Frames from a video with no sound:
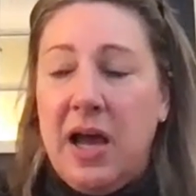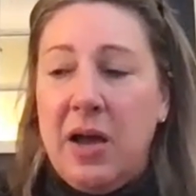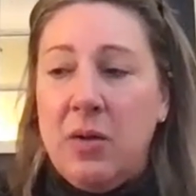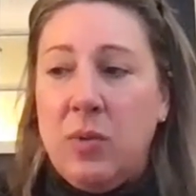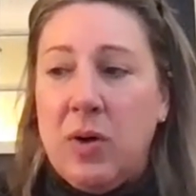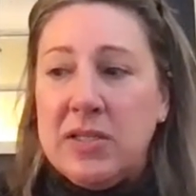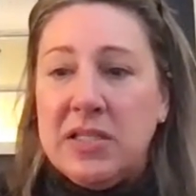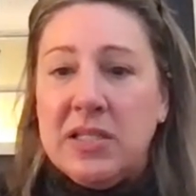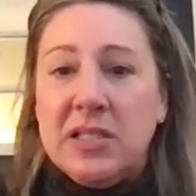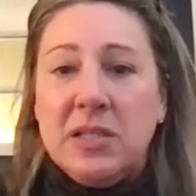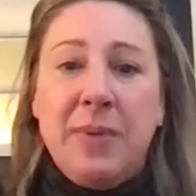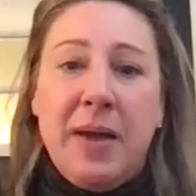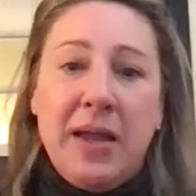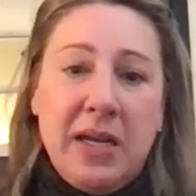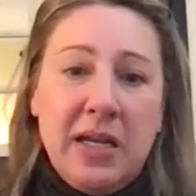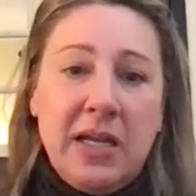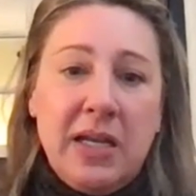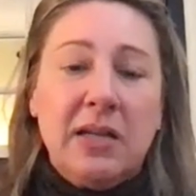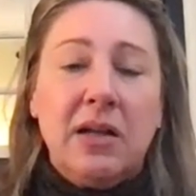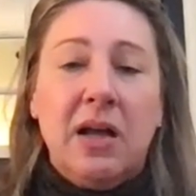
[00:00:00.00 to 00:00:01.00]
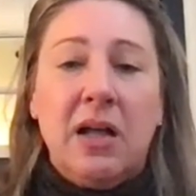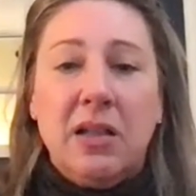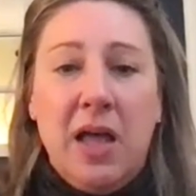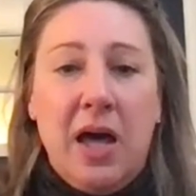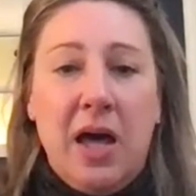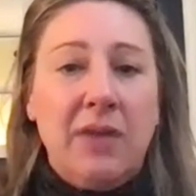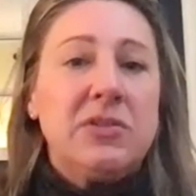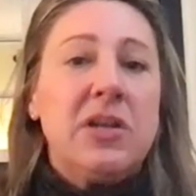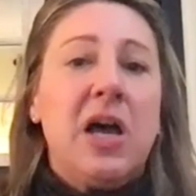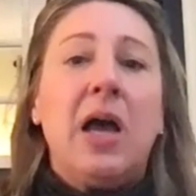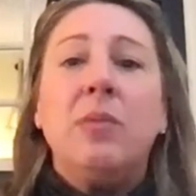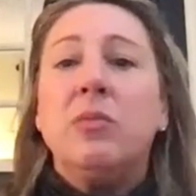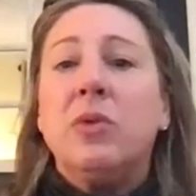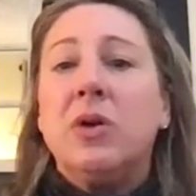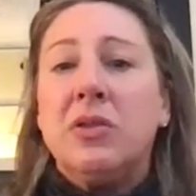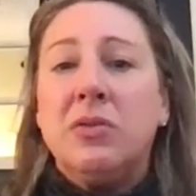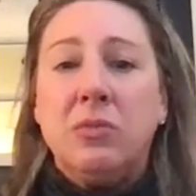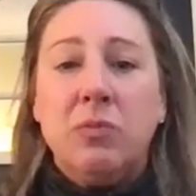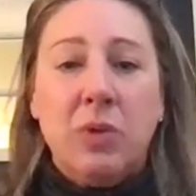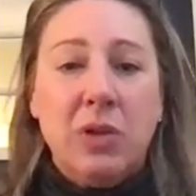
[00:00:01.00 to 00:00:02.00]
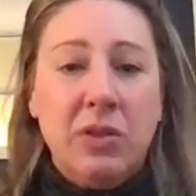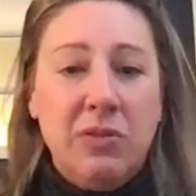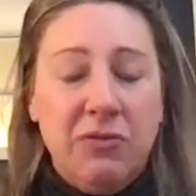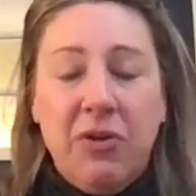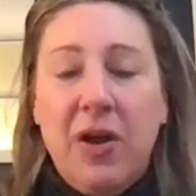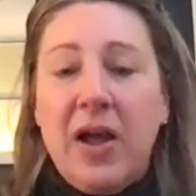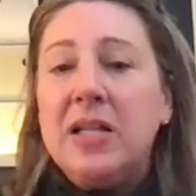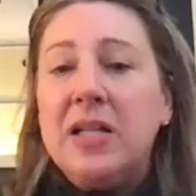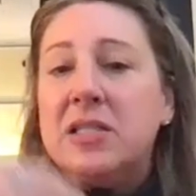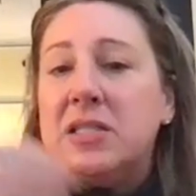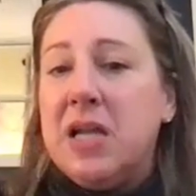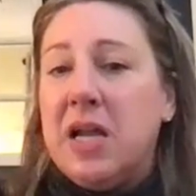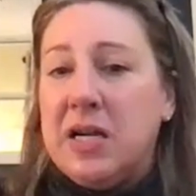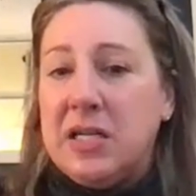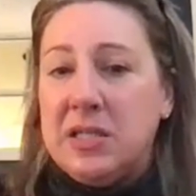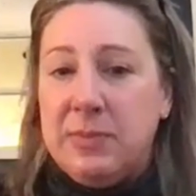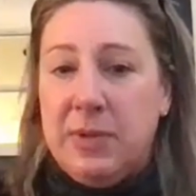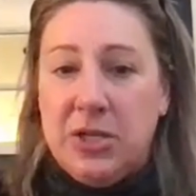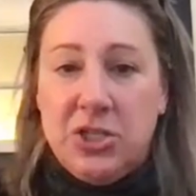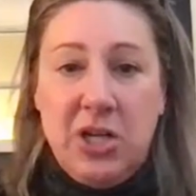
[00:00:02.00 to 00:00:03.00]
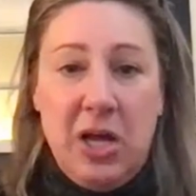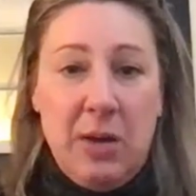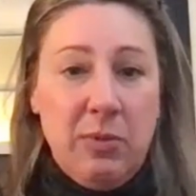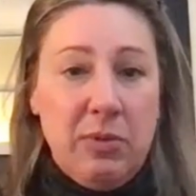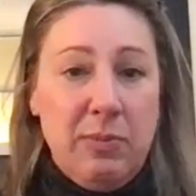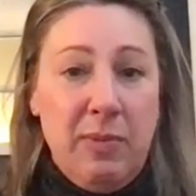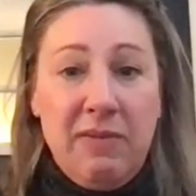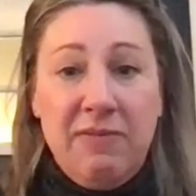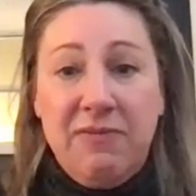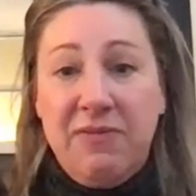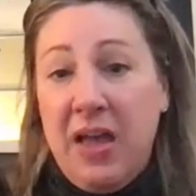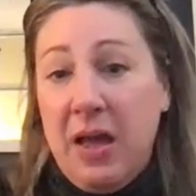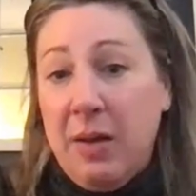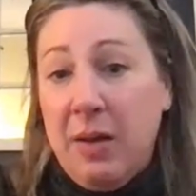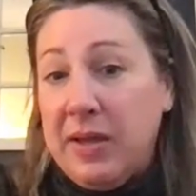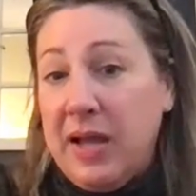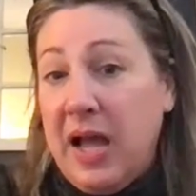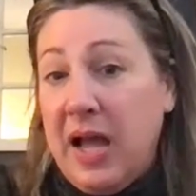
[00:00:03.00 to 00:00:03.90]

I wasn't spending a lot of time with friends, not as much time with my family.